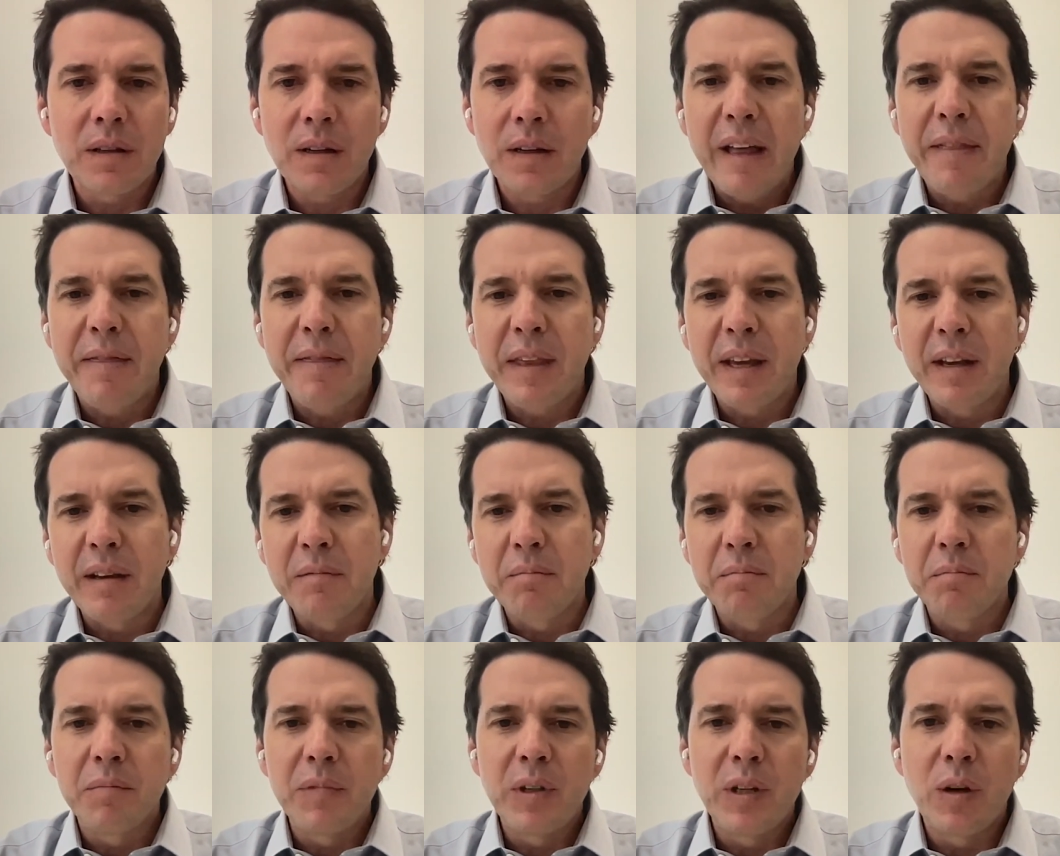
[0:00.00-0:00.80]
I think,
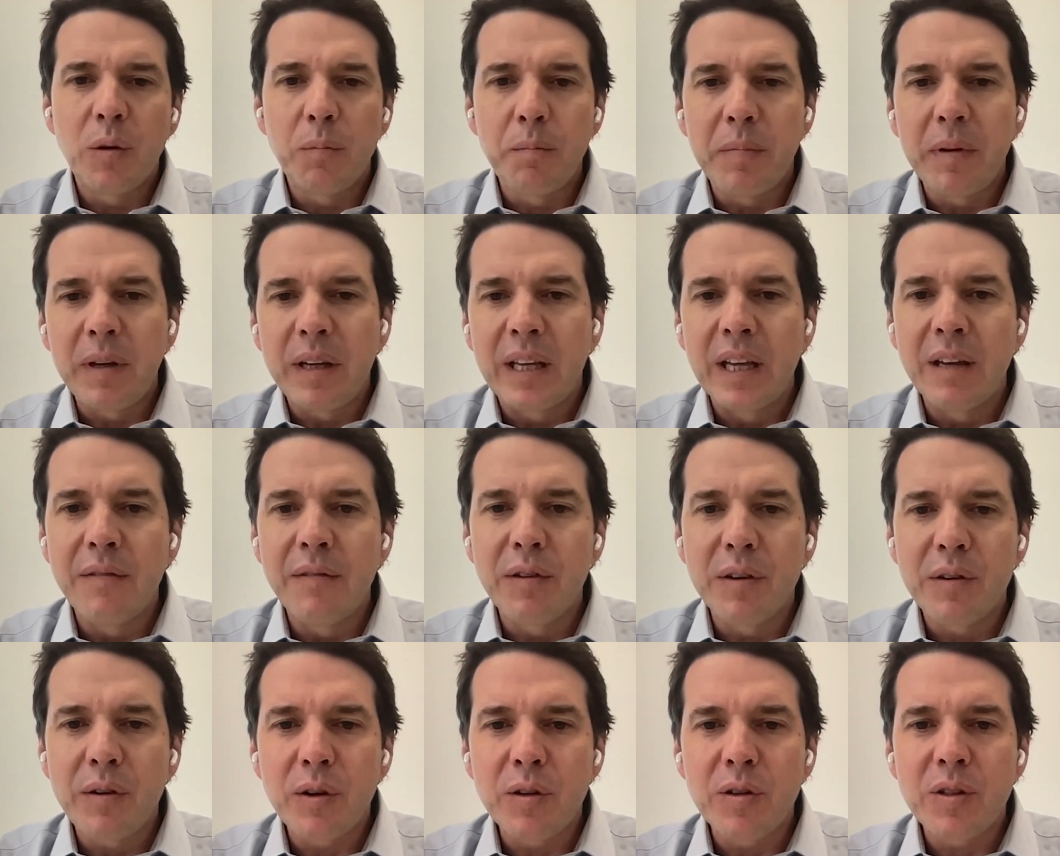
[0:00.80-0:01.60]

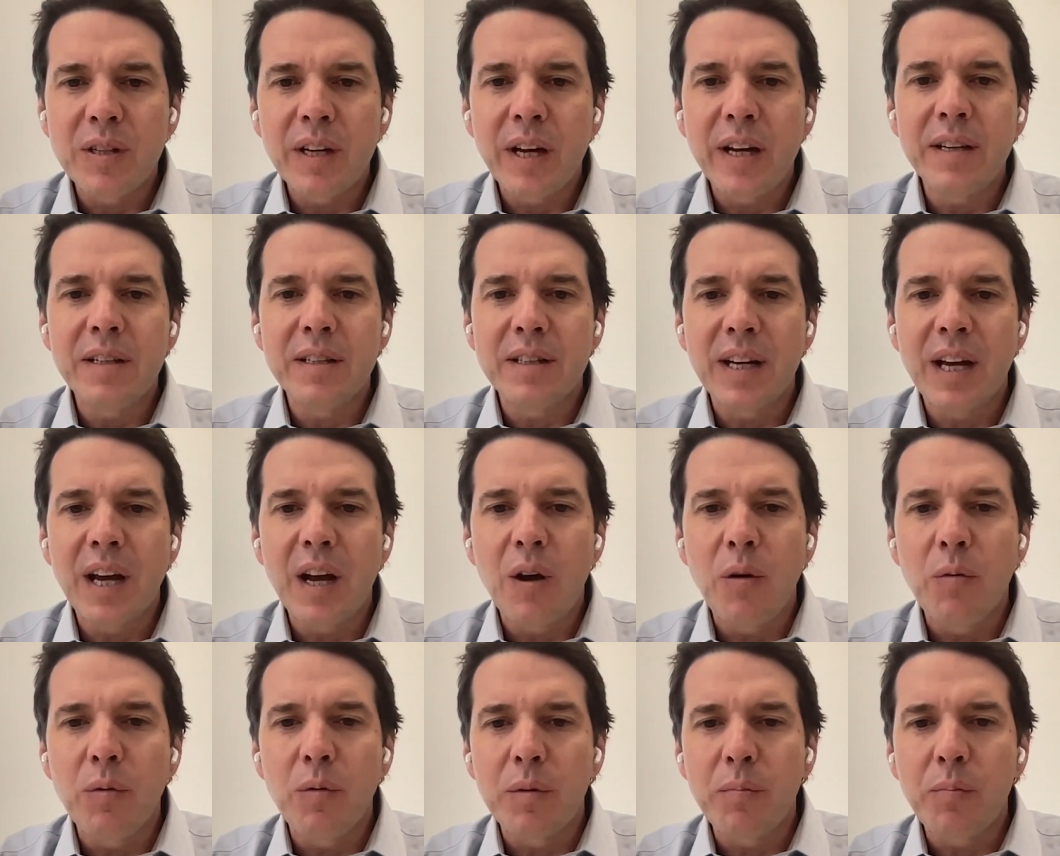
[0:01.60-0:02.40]
given our size
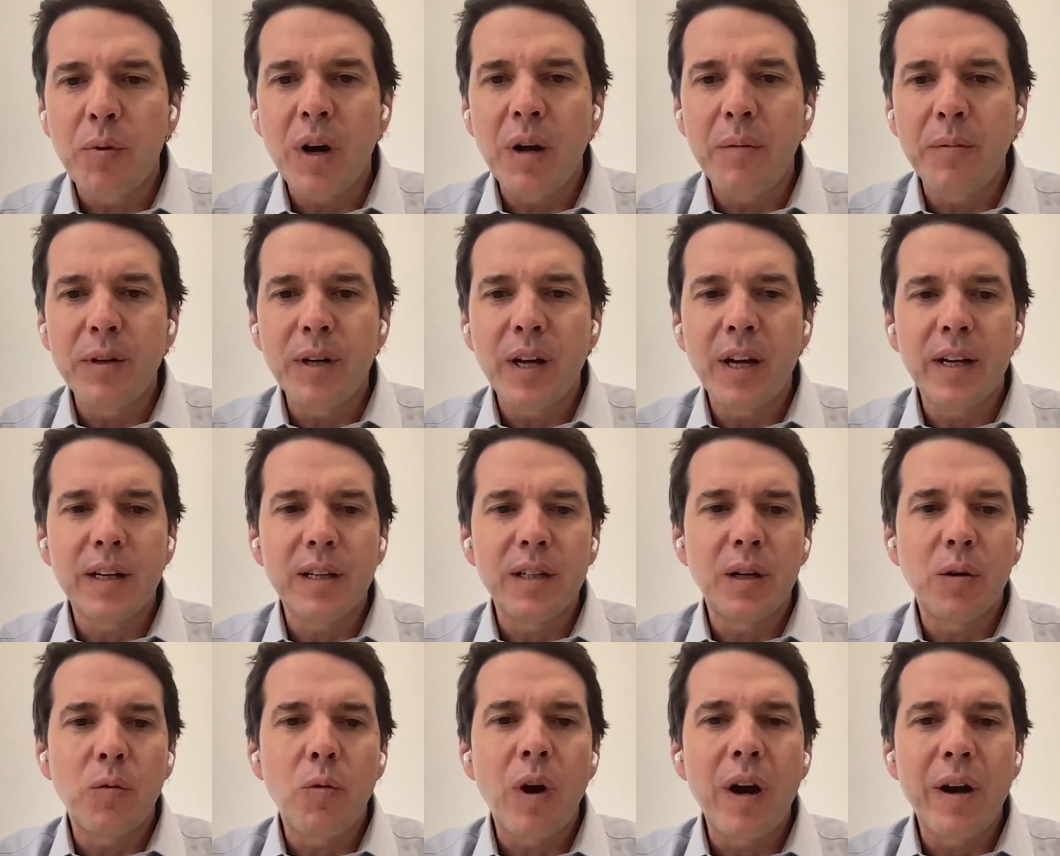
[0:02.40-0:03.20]
now, we're probably not going
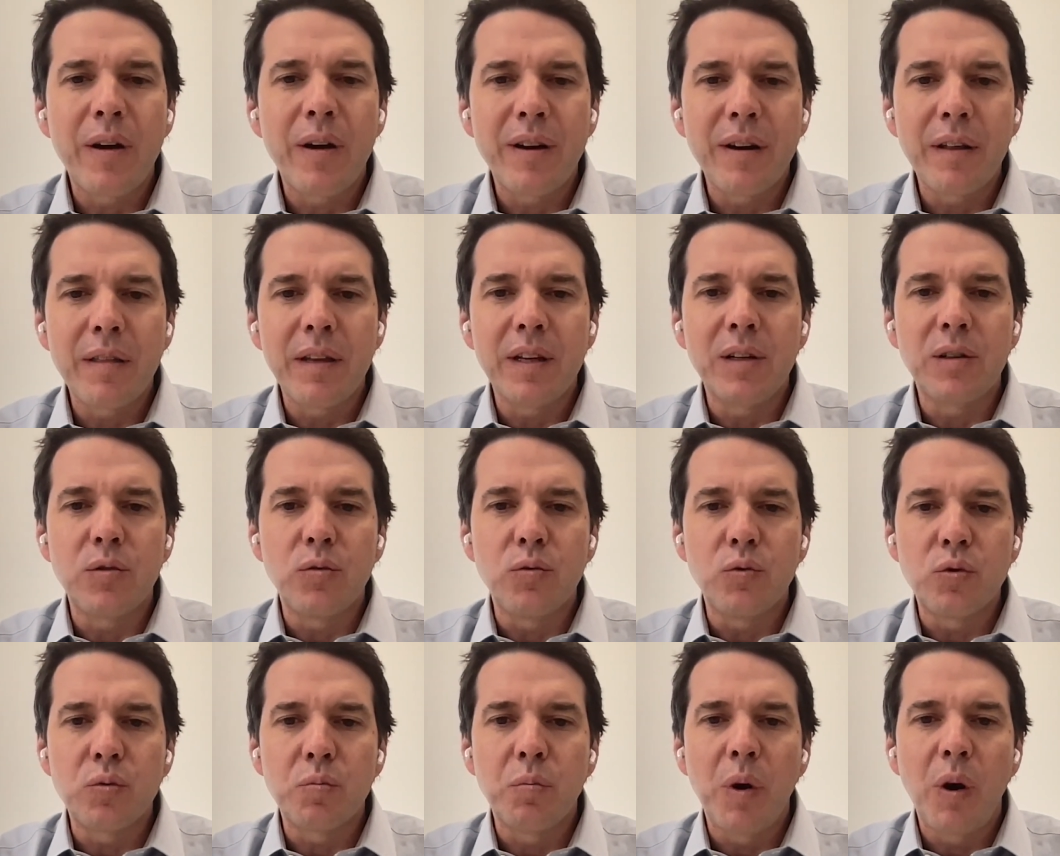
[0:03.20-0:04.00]
to acquire anything
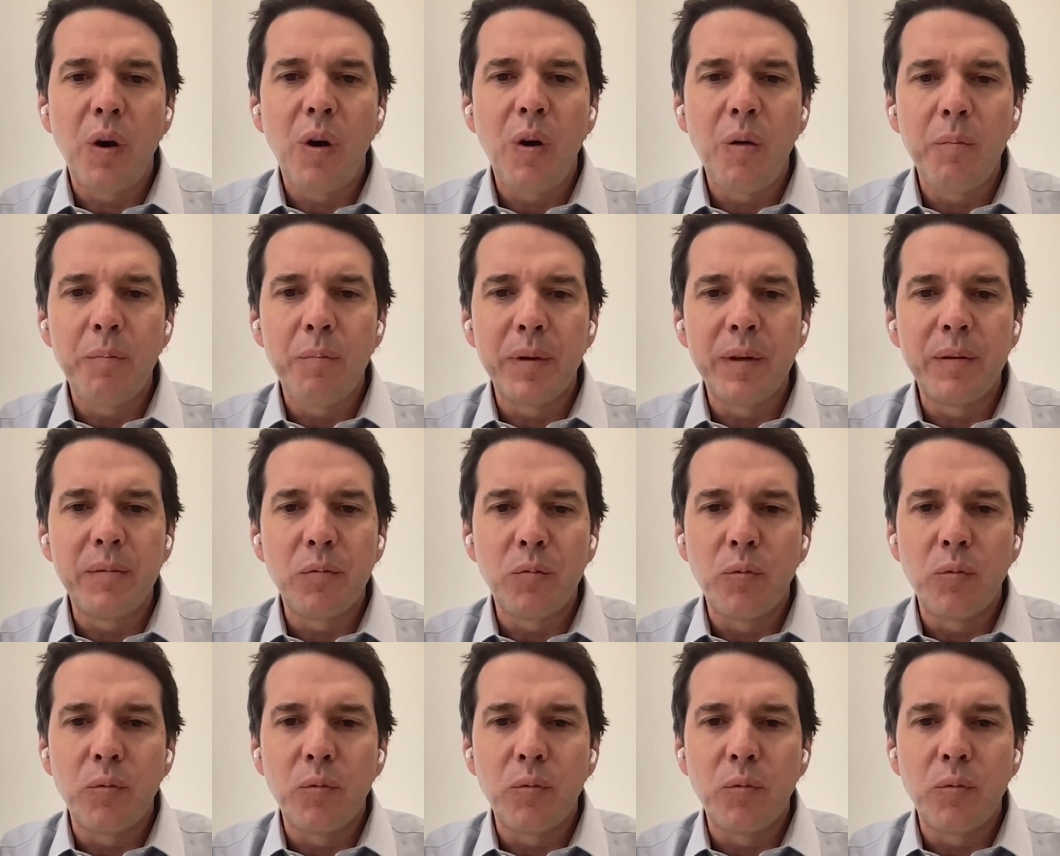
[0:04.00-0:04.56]
too small, but